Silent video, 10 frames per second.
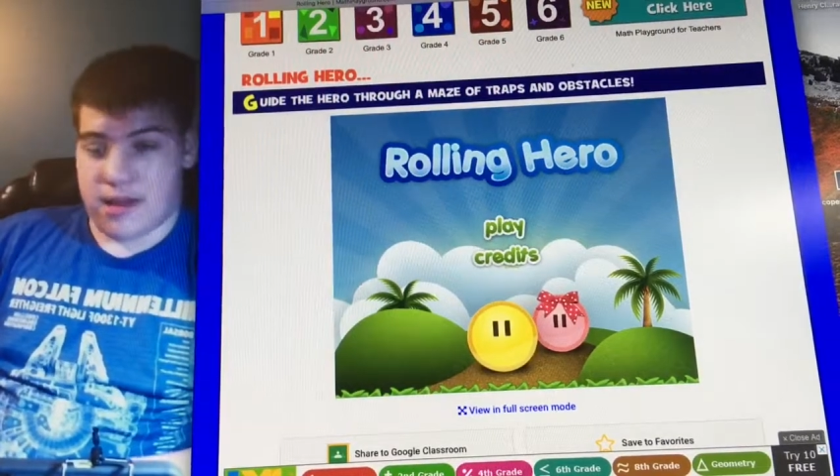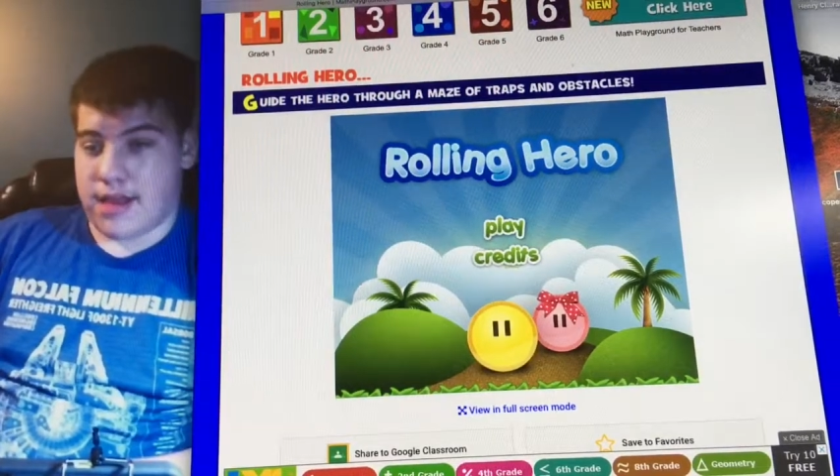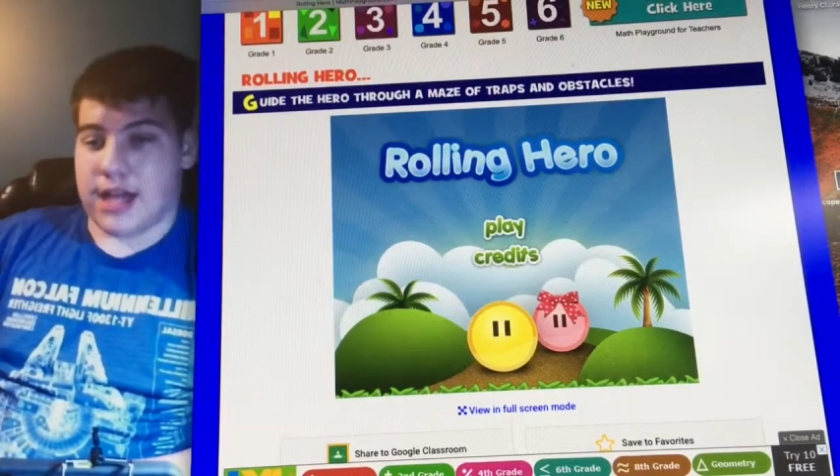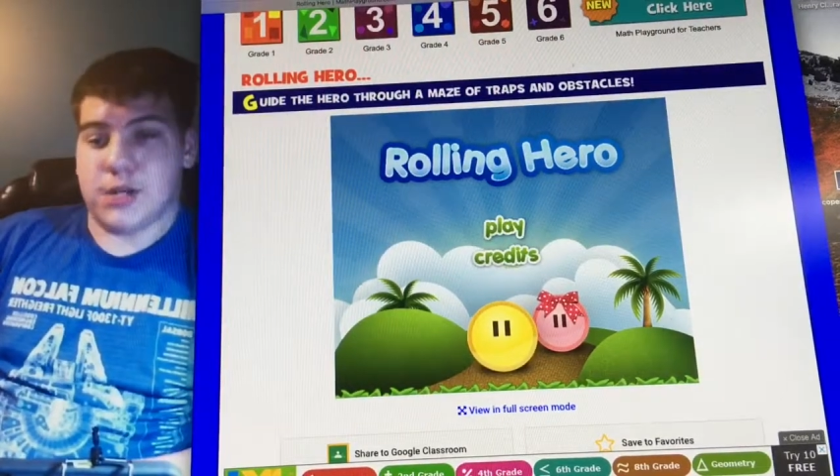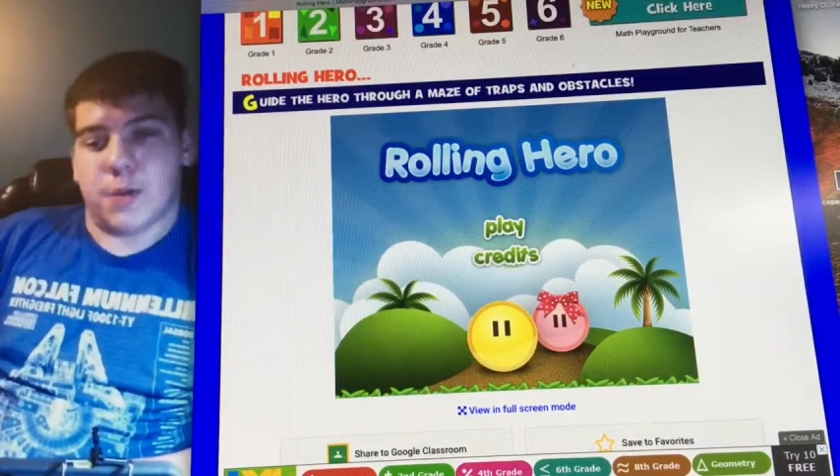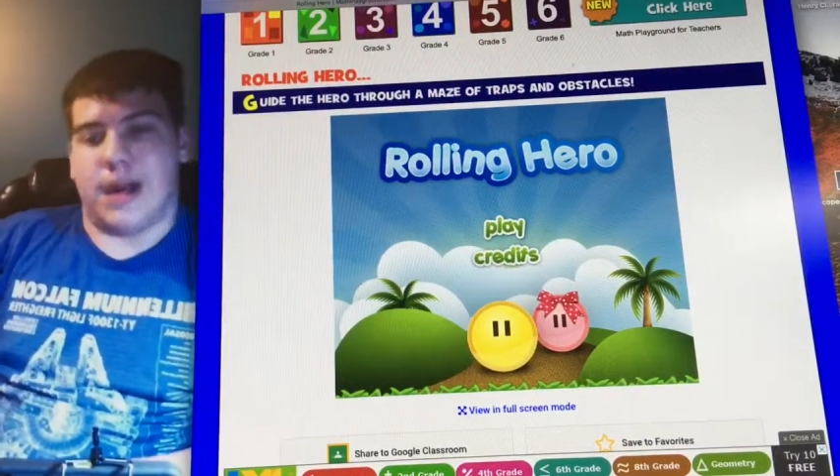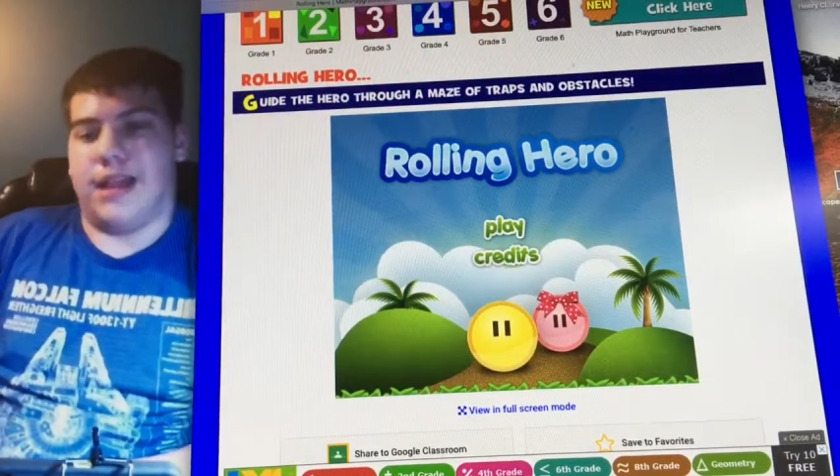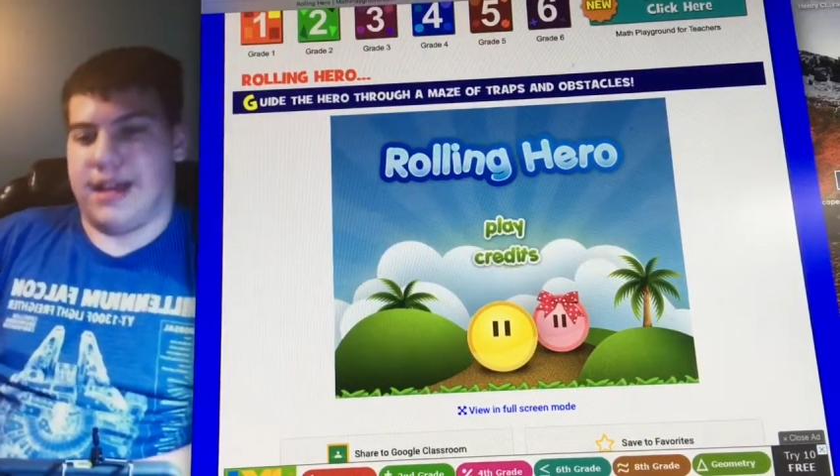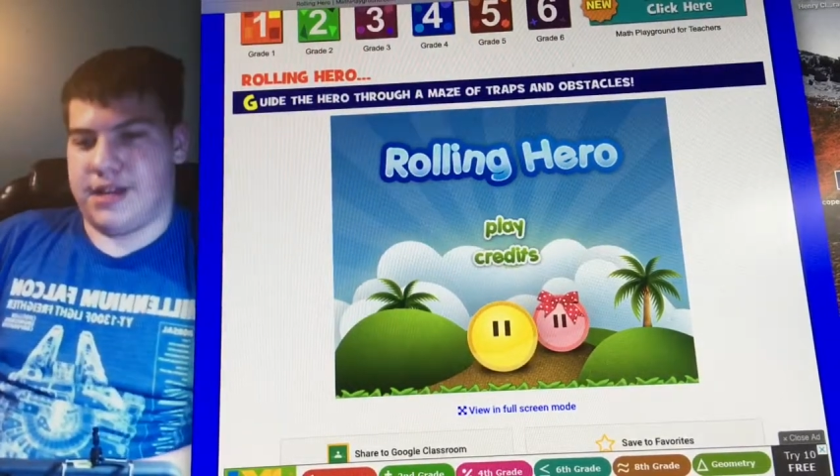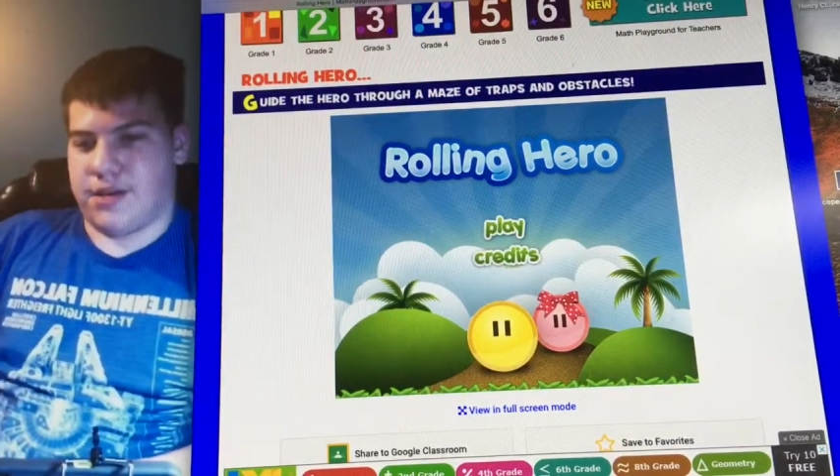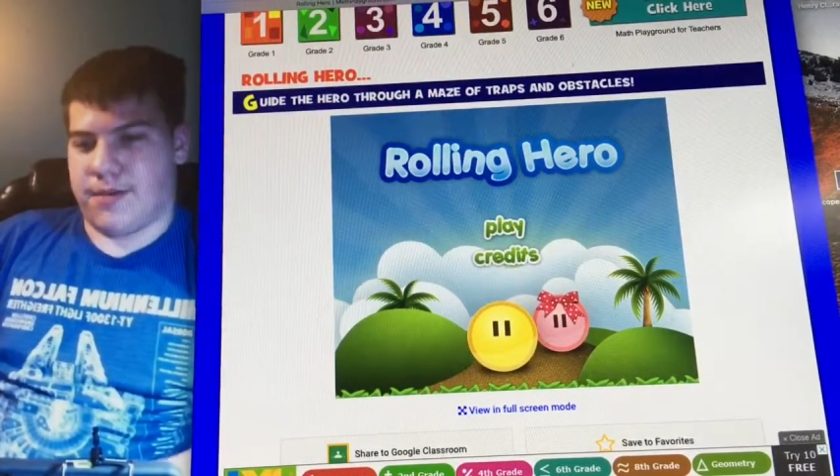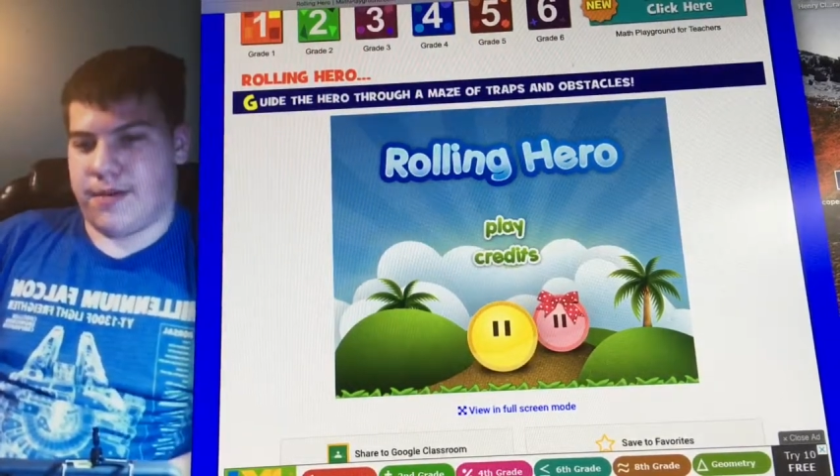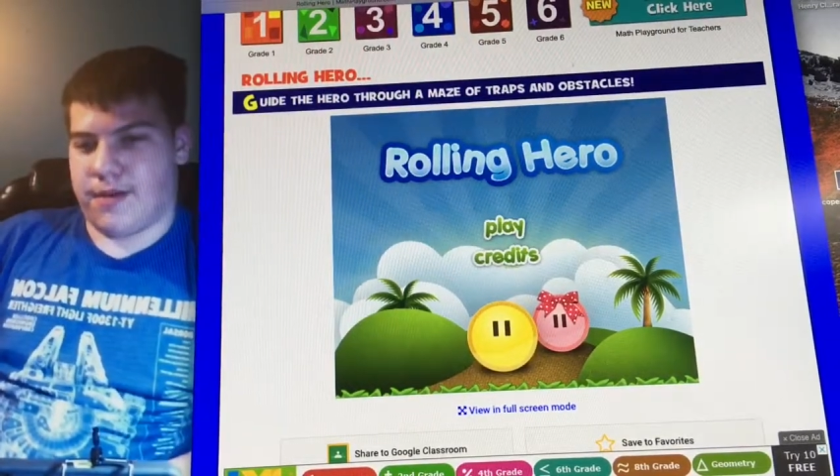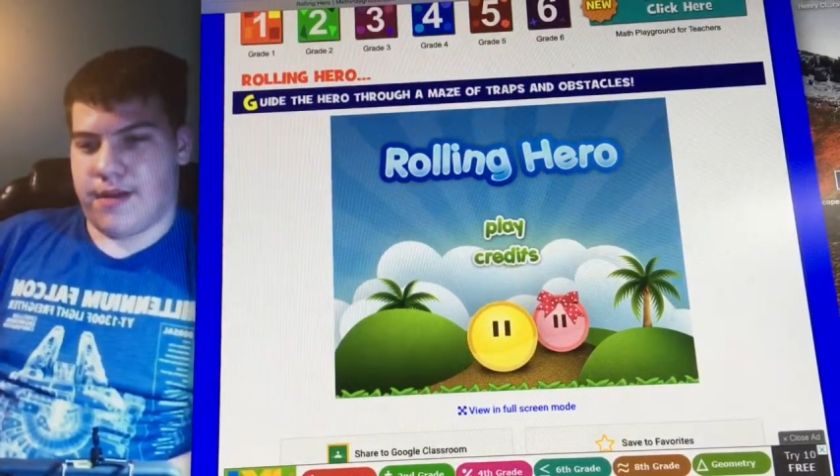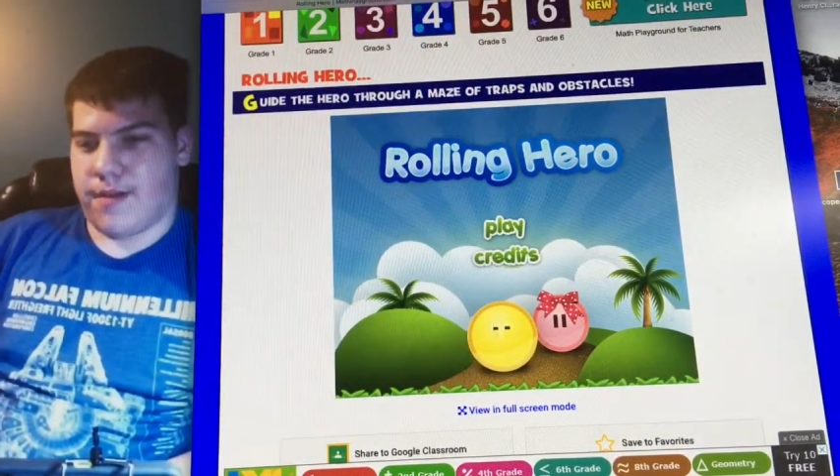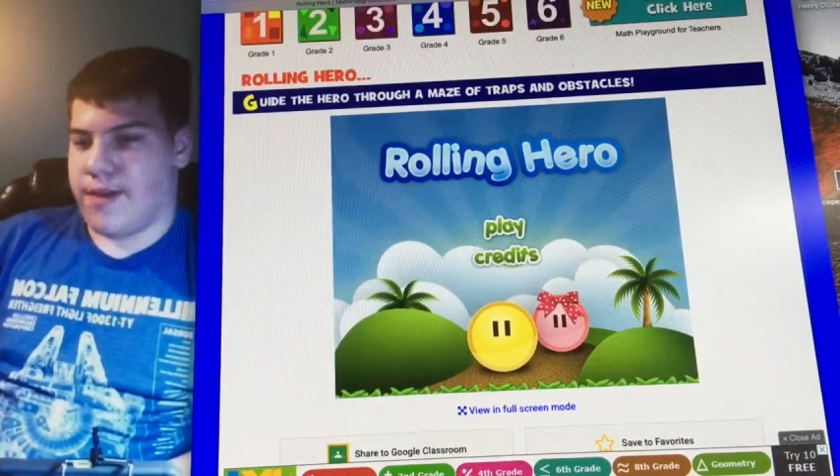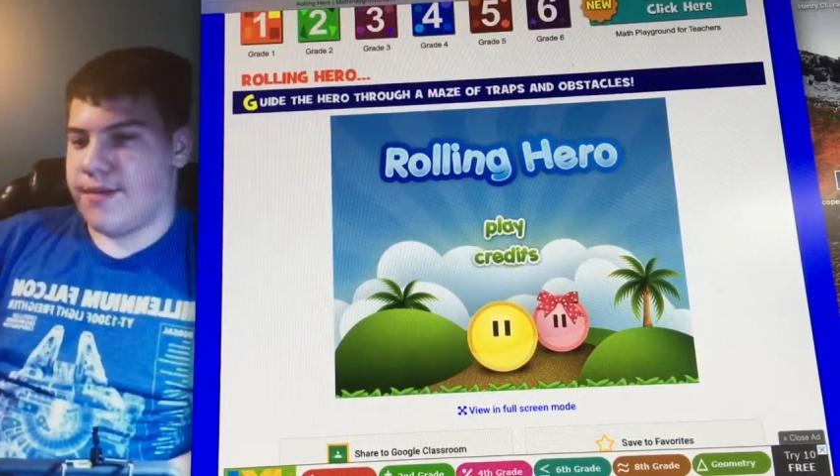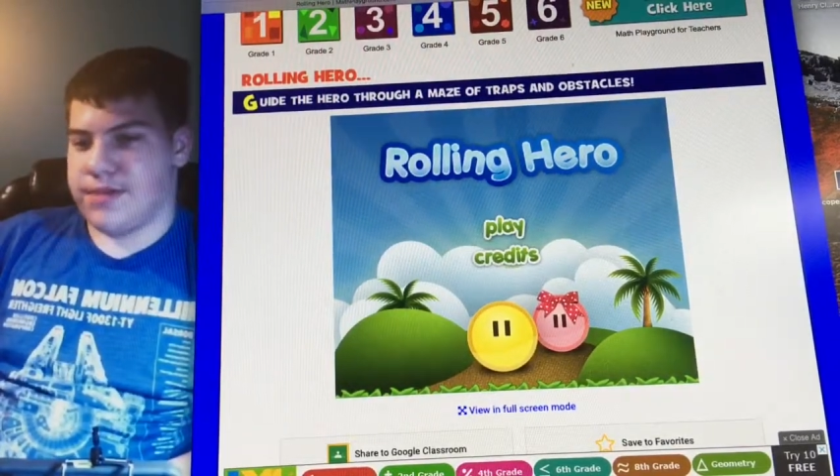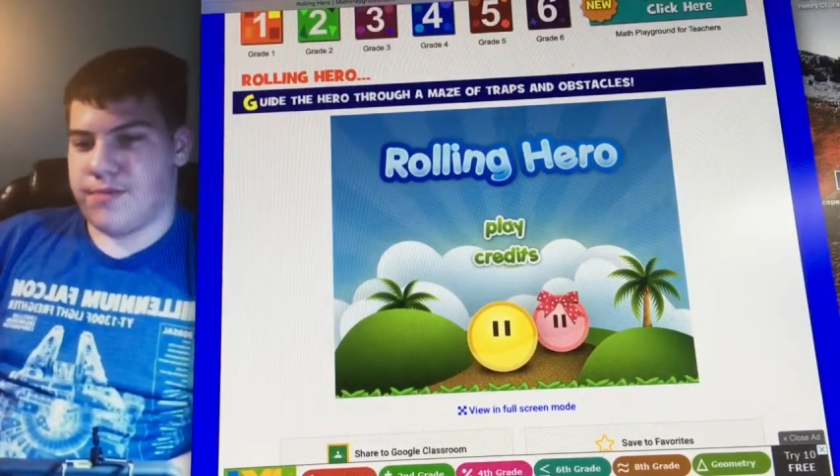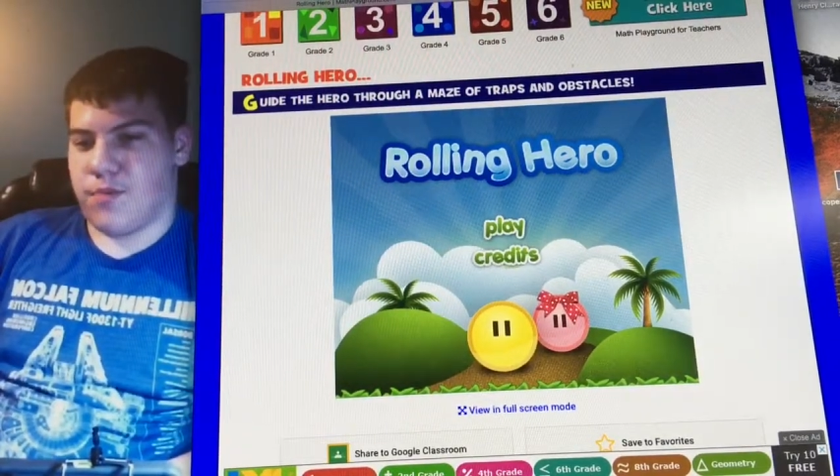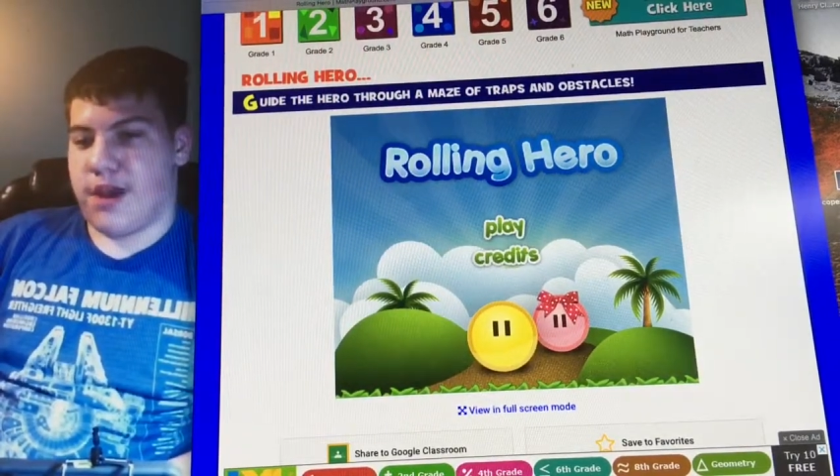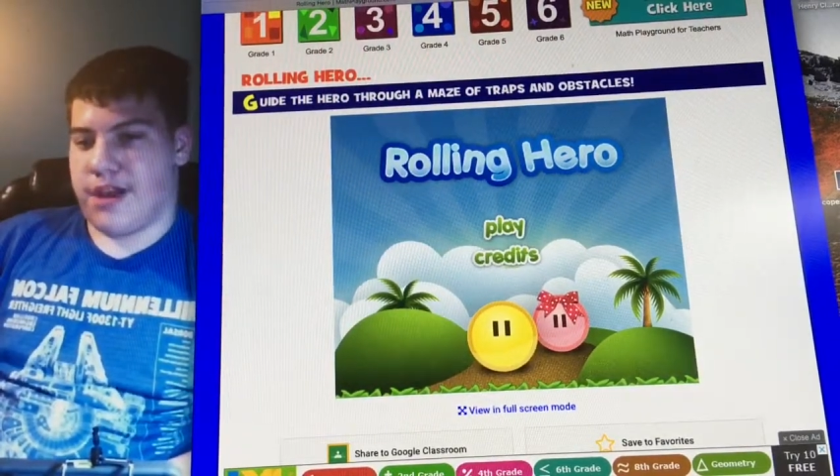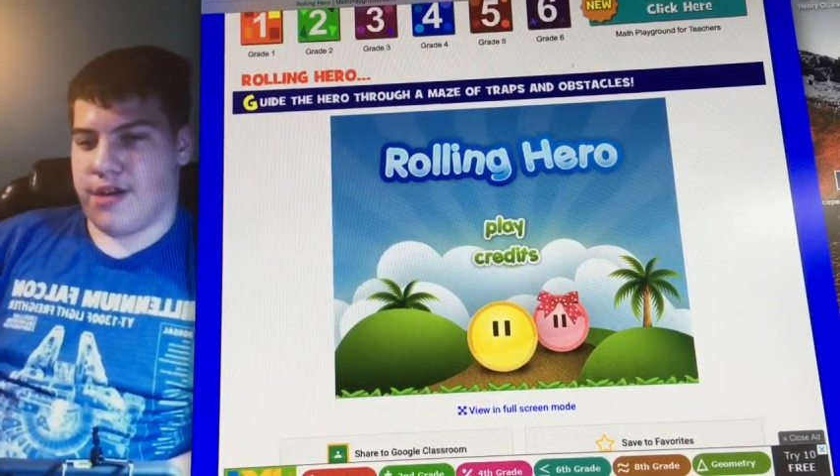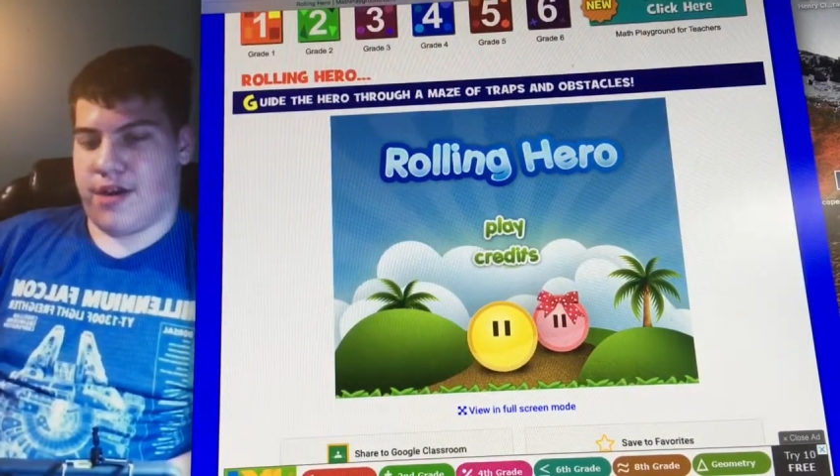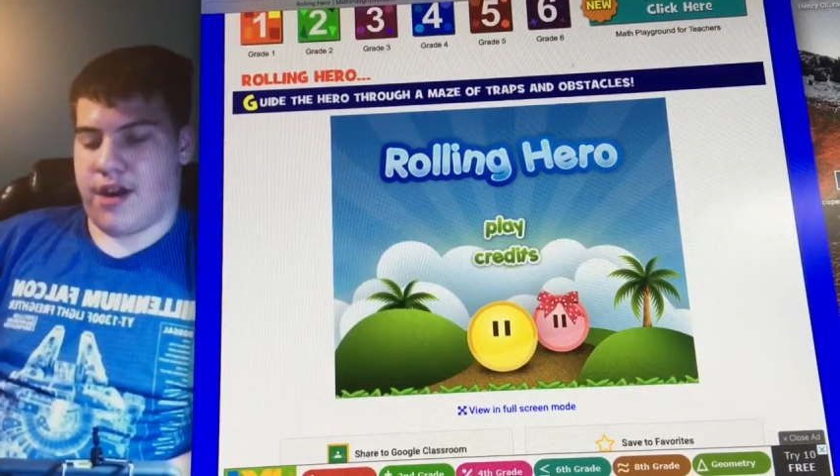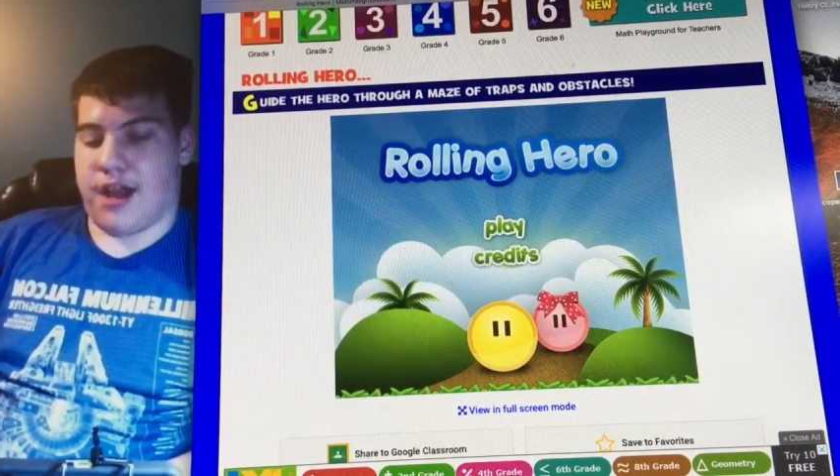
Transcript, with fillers: That's what I like doing. When I, when I was way younger,